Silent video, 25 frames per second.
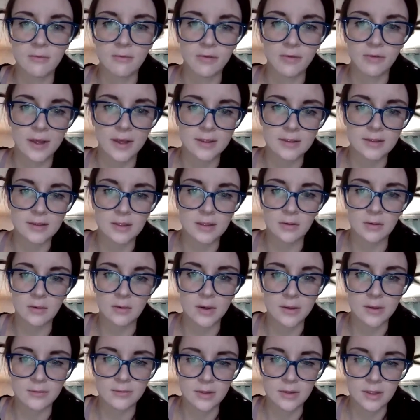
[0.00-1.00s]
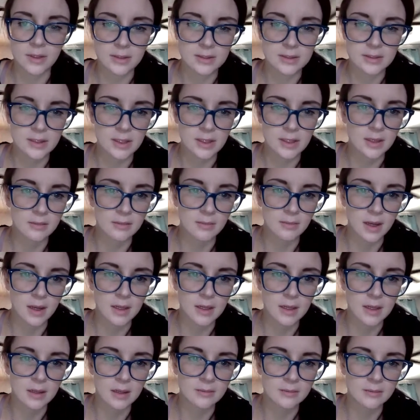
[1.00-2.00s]
flexing or even extending my
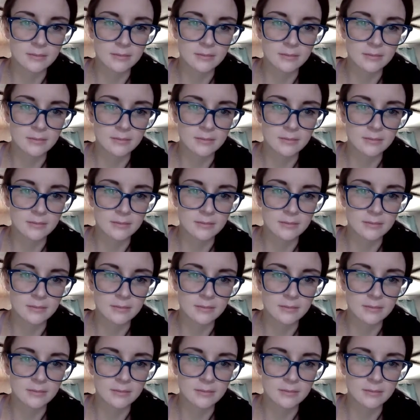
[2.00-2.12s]
knee.